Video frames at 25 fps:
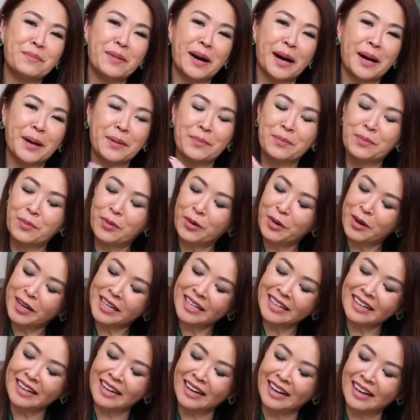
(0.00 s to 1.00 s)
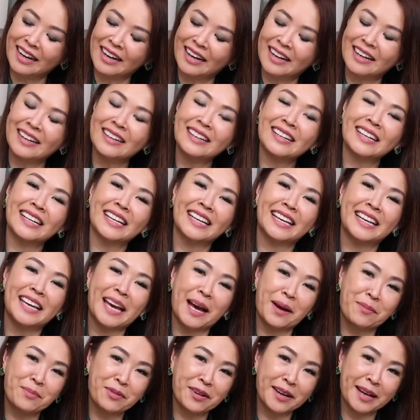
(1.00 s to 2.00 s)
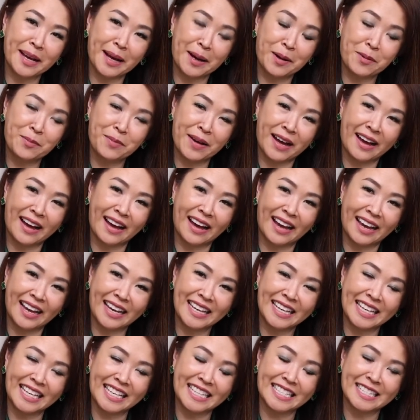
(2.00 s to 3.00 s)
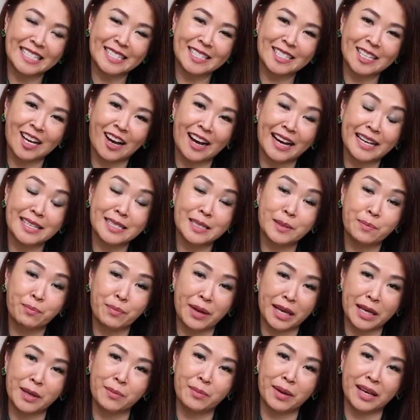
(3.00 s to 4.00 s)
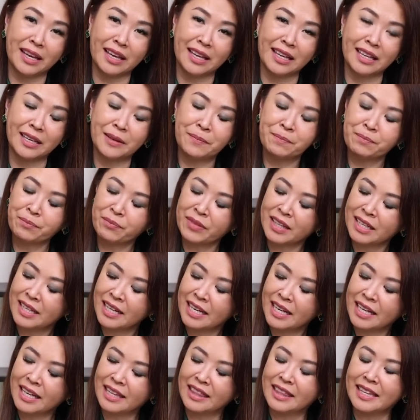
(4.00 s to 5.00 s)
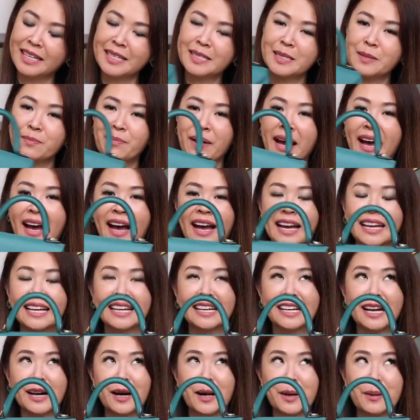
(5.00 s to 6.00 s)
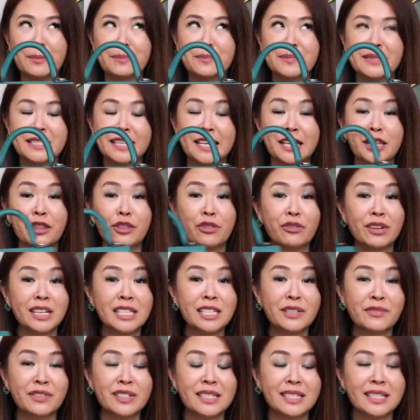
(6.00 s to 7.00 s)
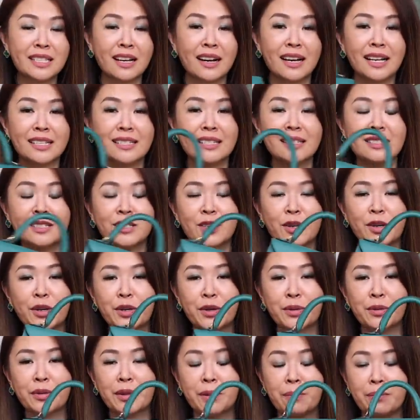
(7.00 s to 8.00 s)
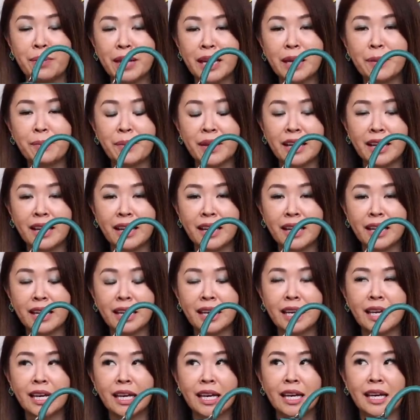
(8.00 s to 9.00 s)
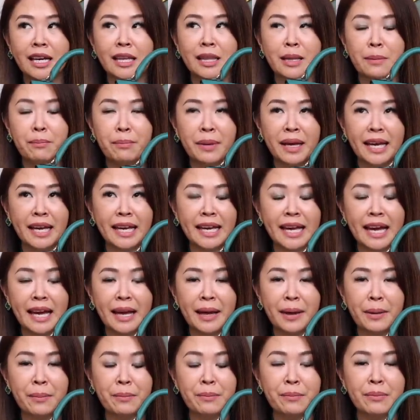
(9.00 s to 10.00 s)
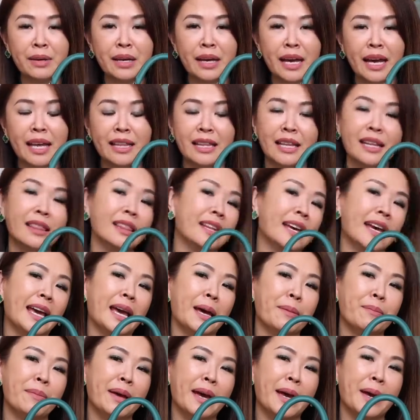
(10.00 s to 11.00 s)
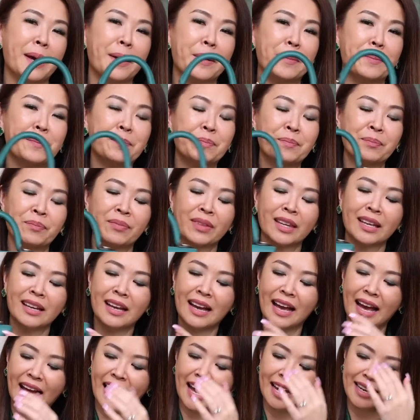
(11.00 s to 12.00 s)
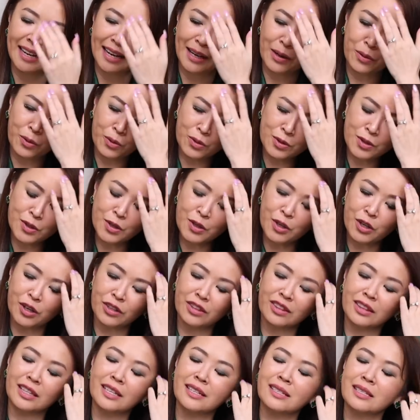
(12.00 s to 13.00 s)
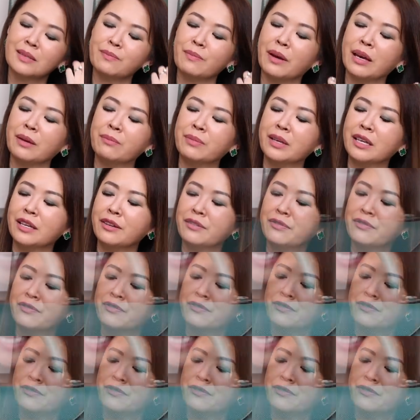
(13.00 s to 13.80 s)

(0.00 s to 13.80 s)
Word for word: my Moynat Gabrielle bag in size B B. This bag comes in three different sizes, so the B B, the P M, and then the M M. And I also got this maybe